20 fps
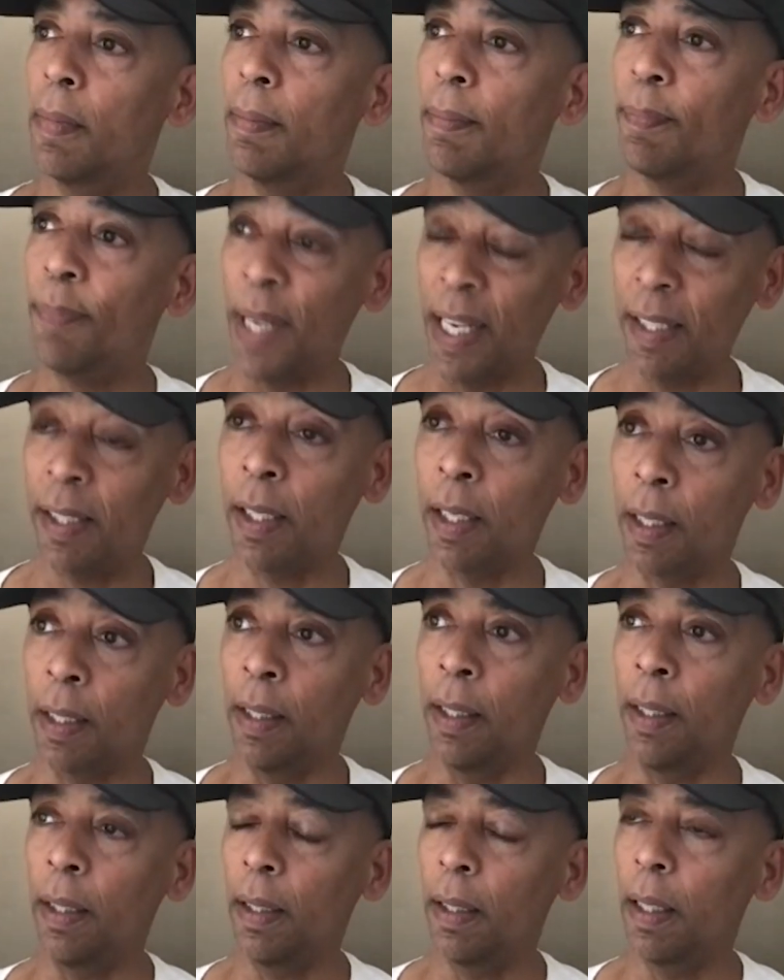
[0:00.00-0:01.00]

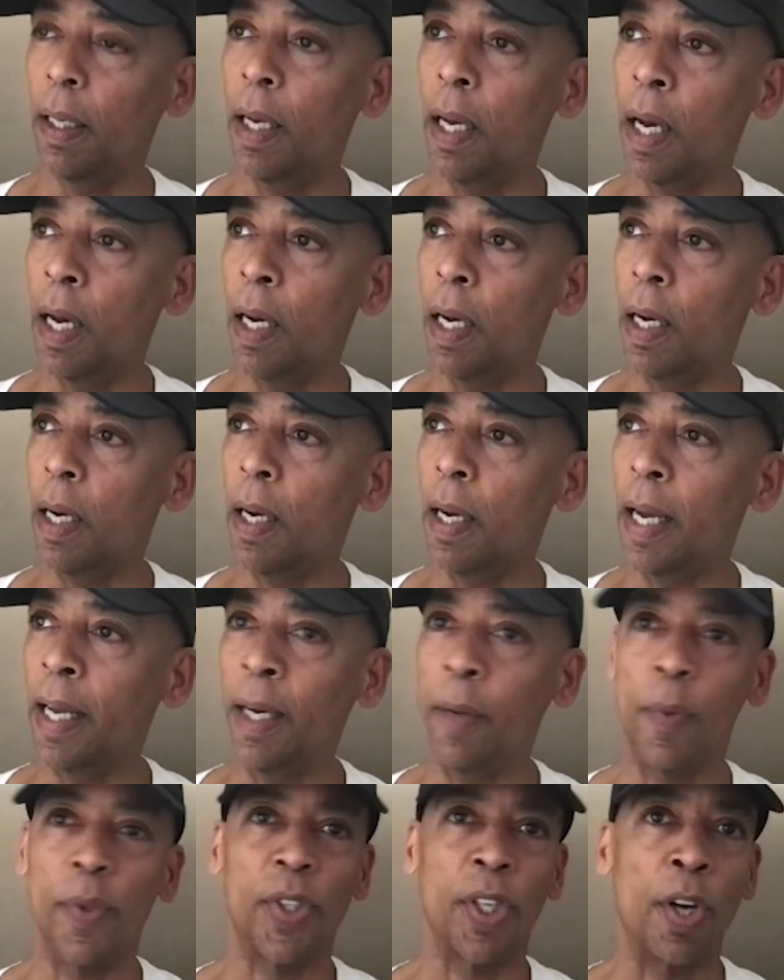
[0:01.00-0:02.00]
basically, uh, and
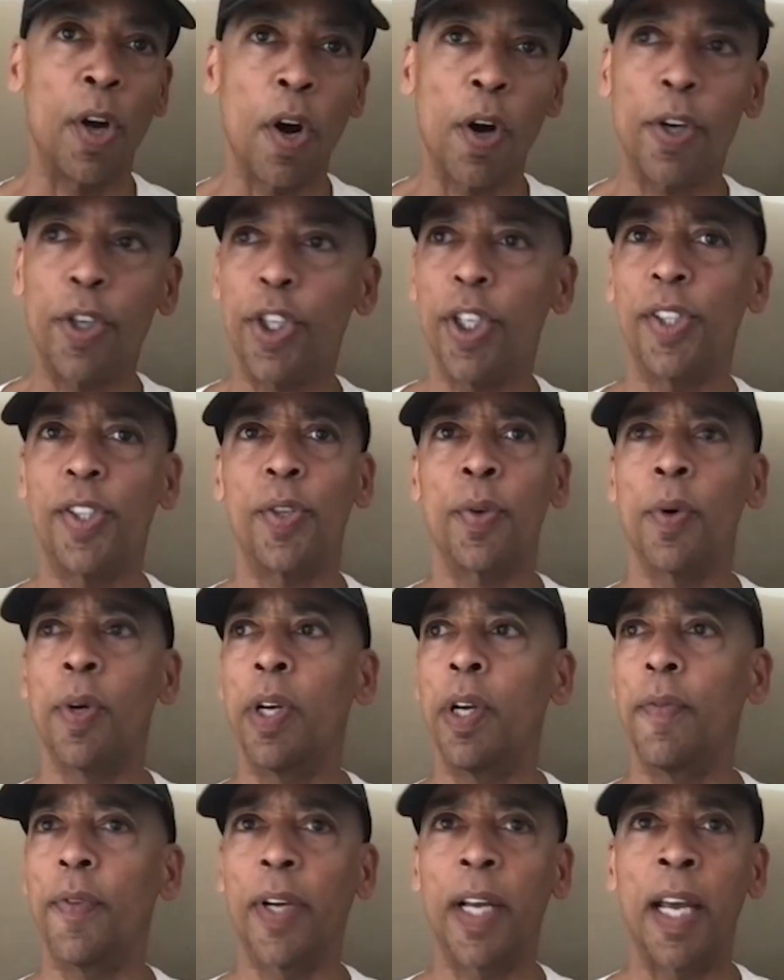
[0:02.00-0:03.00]
it was an origin
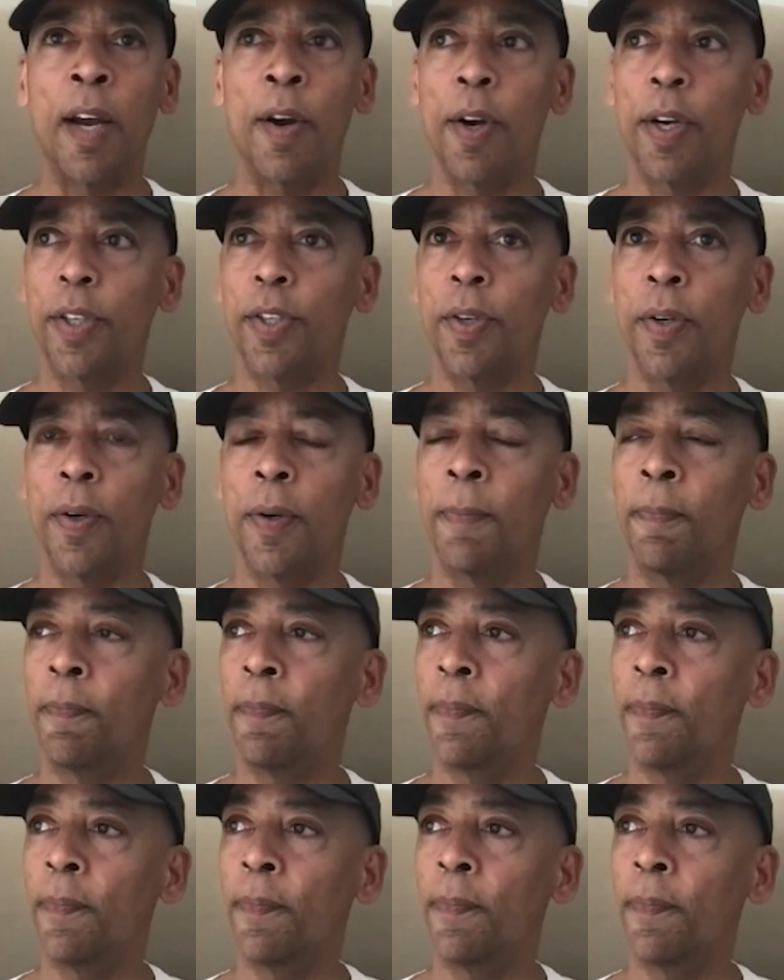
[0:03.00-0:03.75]
story of a character.